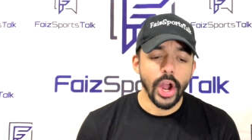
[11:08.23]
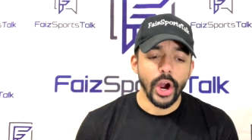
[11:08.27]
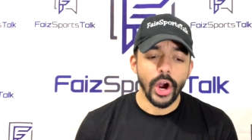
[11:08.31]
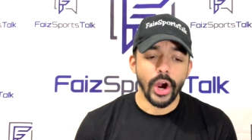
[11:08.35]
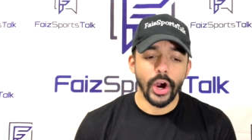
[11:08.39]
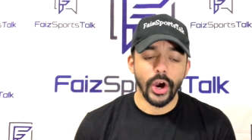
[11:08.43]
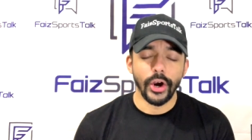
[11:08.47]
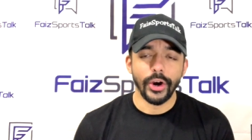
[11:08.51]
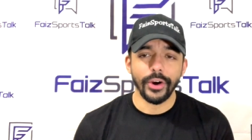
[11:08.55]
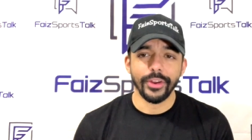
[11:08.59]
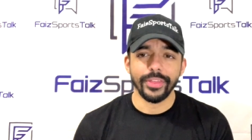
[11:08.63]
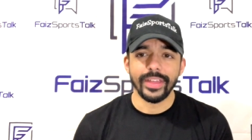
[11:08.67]

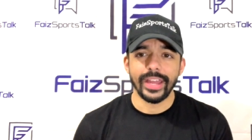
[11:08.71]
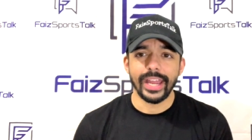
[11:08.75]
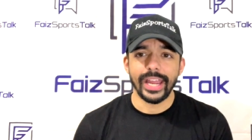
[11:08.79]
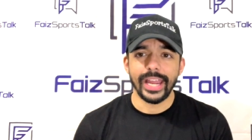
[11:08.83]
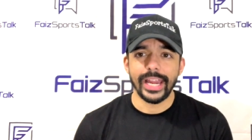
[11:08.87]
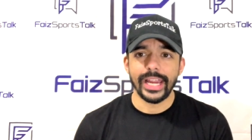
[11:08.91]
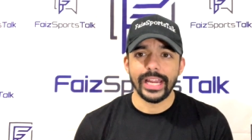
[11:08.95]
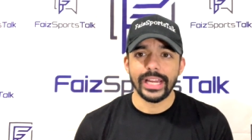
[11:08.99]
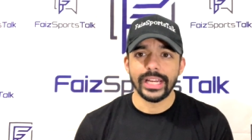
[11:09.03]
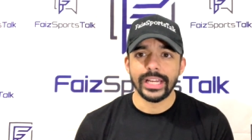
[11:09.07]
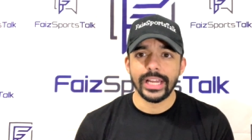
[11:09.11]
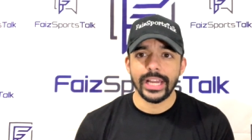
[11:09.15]
Are
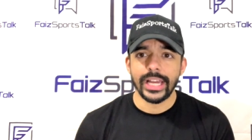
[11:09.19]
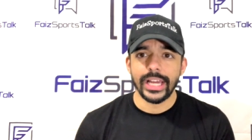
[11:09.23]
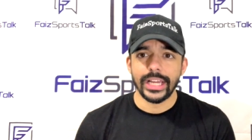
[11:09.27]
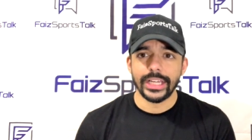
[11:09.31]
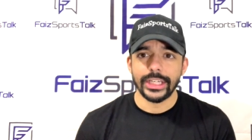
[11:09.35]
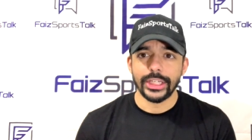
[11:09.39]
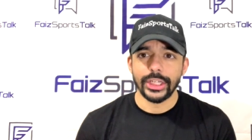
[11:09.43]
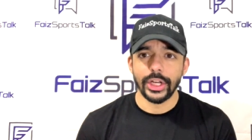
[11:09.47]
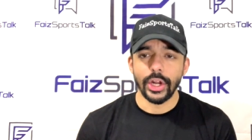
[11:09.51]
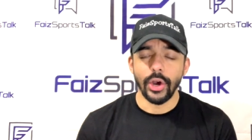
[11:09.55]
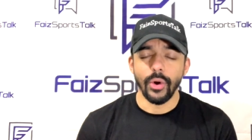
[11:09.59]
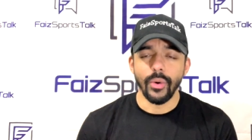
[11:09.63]
they,
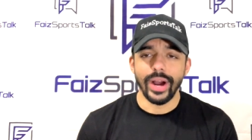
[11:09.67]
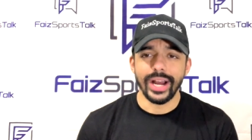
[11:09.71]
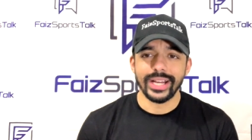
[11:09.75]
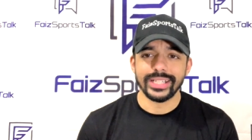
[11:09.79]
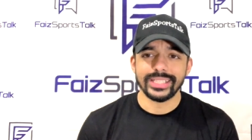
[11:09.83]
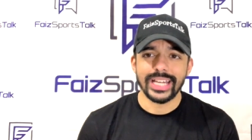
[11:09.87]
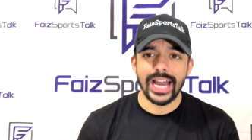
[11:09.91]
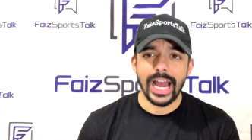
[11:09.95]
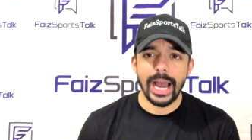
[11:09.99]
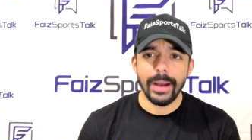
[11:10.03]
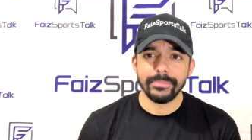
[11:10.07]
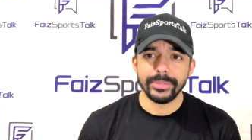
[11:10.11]
you know, a
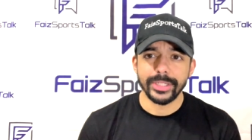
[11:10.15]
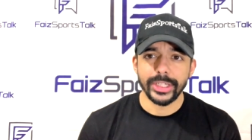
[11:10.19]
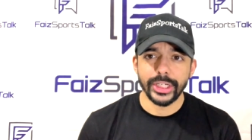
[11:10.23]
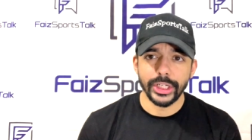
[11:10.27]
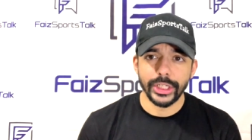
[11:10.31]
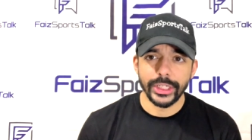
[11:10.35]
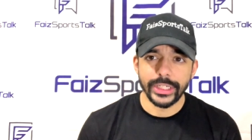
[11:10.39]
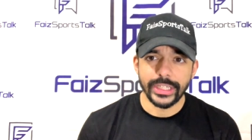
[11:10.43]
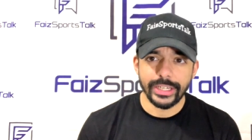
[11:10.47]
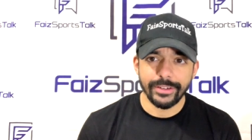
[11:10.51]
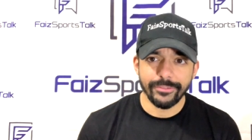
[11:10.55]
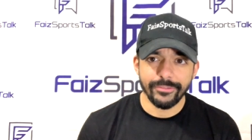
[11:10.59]
top tier
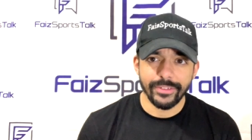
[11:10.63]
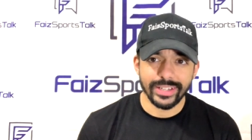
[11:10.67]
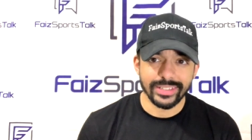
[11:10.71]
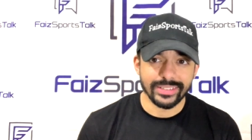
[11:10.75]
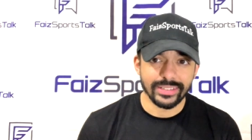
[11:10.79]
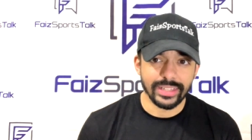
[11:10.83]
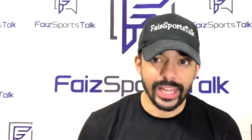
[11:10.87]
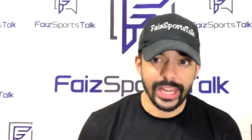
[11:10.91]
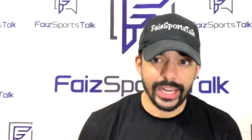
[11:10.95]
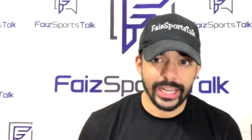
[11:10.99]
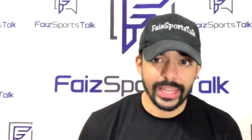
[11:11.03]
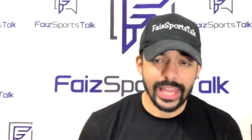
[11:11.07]

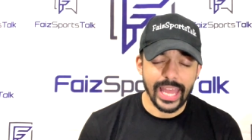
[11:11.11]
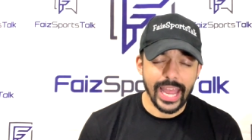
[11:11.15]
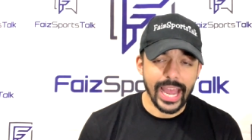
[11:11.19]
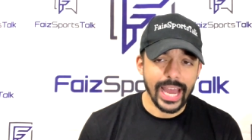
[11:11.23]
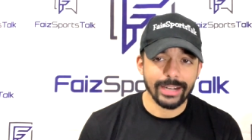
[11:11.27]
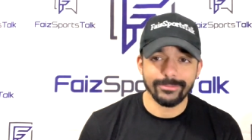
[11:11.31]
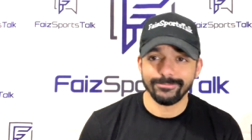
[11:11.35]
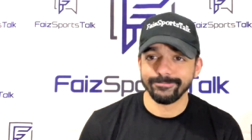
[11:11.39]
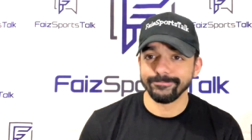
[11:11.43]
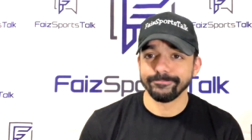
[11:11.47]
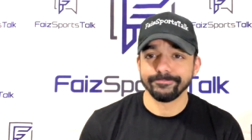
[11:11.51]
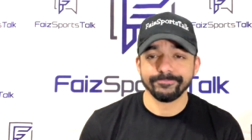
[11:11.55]
defense like
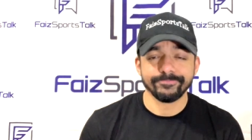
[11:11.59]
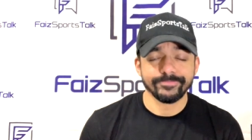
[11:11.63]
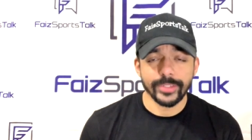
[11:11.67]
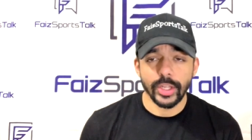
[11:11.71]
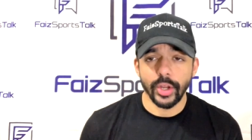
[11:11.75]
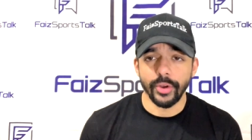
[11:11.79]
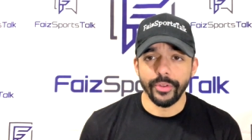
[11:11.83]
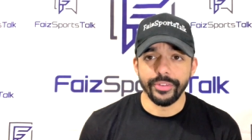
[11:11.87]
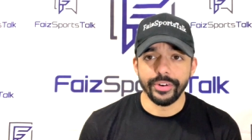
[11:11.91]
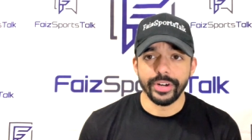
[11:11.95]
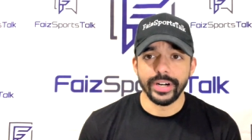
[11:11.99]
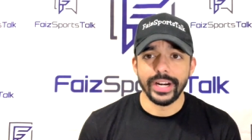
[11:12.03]
that?
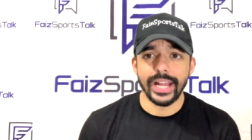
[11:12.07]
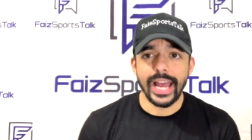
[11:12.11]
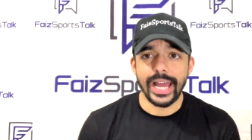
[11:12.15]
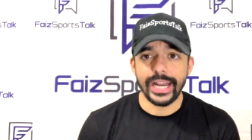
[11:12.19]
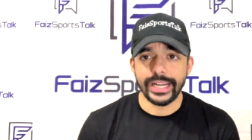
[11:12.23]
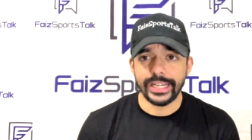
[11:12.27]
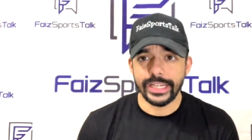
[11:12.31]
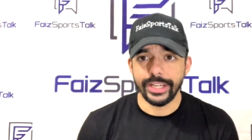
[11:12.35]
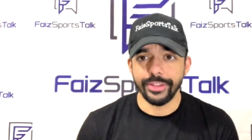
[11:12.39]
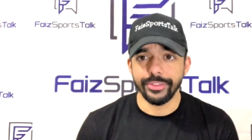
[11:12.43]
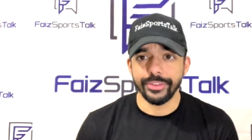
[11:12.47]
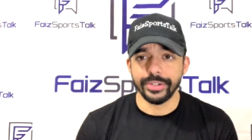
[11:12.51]
No, they're not
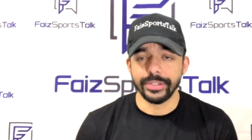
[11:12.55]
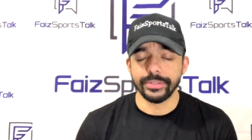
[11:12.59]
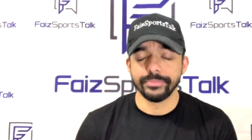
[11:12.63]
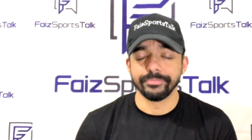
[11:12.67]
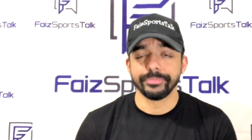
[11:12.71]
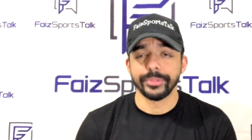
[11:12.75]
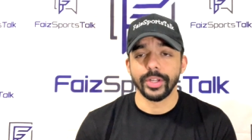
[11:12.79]
either.